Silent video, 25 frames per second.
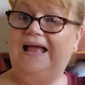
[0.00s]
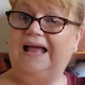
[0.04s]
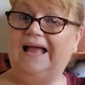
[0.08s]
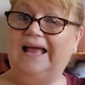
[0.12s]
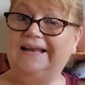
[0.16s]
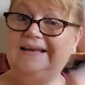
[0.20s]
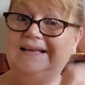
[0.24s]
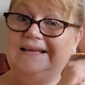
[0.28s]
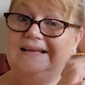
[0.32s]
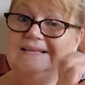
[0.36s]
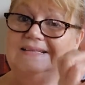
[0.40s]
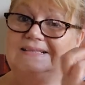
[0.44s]

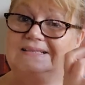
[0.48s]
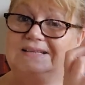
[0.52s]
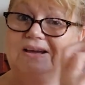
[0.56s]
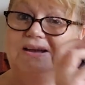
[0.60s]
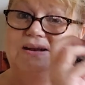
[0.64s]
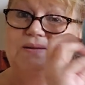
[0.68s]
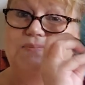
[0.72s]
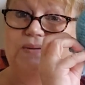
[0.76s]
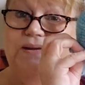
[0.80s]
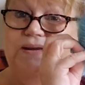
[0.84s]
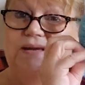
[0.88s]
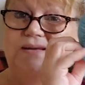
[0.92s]
And he's going
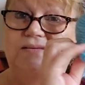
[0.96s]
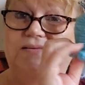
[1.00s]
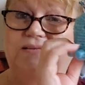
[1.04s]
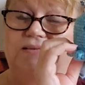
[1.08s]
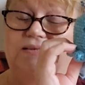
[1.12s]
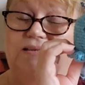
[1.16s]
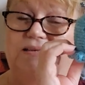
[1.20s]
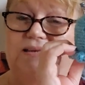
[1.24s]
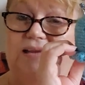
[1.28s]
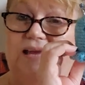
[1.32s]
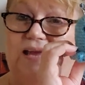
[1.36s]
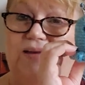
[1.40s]
to be entered
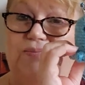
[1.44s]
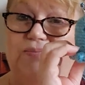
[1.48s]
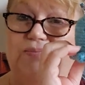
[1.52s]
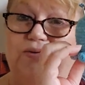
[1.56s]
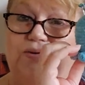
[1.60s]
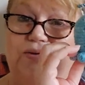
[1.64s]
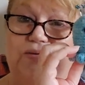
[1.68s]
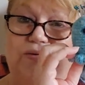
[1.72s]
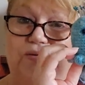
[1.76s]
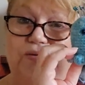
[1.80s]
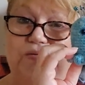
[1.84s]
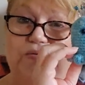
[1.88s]
in
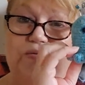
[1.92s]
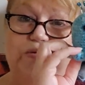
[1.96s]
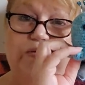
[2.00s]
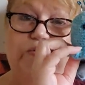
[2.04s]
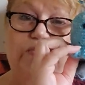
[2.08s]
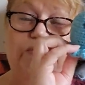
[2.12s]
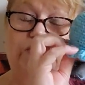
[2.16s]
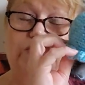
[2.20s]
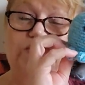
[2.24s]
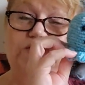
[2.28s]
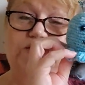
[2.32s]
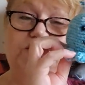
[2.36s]
Amigurumi
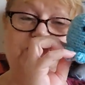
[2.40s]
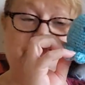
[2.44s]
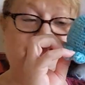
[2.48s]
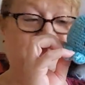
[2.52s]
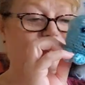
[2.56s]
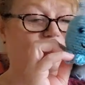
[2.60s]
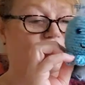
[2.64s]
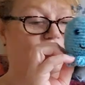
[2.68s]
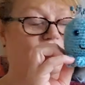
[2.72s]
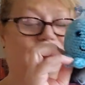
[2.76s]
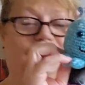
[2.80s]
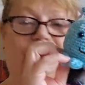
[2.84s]
Wars
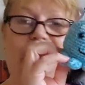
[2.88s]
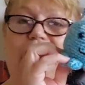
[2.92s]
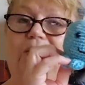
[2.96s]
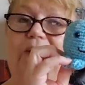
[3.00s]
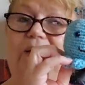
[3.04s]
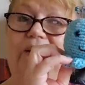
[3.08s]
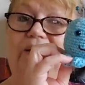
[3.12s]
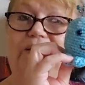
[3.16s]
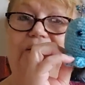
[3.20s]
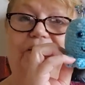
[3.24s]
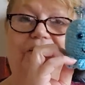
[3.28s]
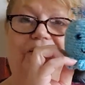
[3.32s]
too.
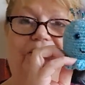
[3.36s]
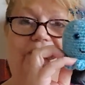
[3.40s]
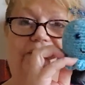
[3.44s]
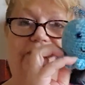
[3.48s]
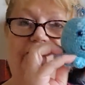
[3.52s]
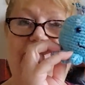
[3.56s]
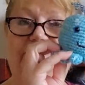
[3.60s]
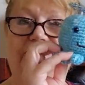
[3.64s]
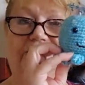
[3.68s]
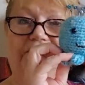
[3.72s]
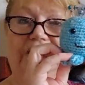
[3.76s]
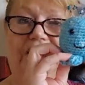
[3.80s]
Why not?
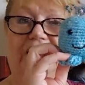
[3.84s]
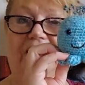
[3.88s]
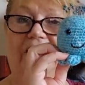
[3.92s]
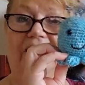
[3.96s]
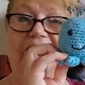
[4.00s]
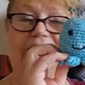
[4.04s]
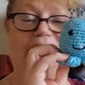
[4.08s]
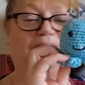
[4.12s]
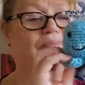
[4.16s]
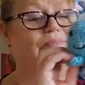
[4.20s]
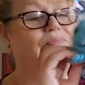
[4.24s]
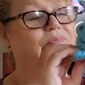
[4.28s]

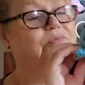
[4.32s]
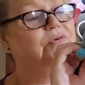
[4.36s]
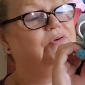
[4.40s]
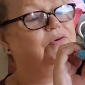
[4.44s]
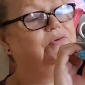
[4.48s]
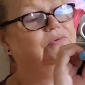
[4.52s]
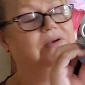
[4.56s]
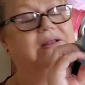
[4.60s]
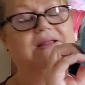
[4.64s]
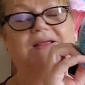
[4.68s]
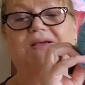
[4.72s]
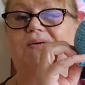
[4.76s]
I'm
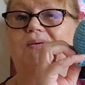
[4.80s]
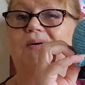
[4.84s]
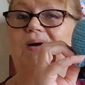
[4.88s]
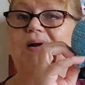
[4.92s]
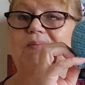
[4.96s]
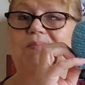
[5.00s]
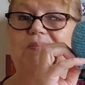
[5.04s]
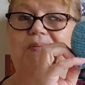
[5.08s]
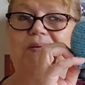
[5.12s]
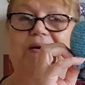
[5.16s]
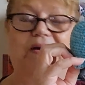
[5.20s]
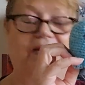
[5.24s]
really
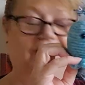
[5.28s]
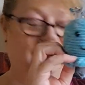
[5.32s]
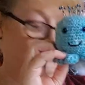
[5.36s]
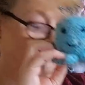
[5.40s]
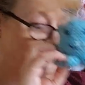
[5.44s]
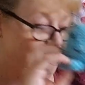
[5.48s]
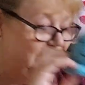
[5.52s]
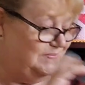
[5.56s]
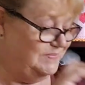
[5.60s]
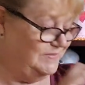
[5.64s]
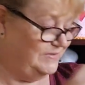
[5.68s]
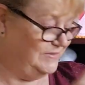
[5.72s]
quite proud of
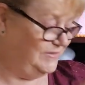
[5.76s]
him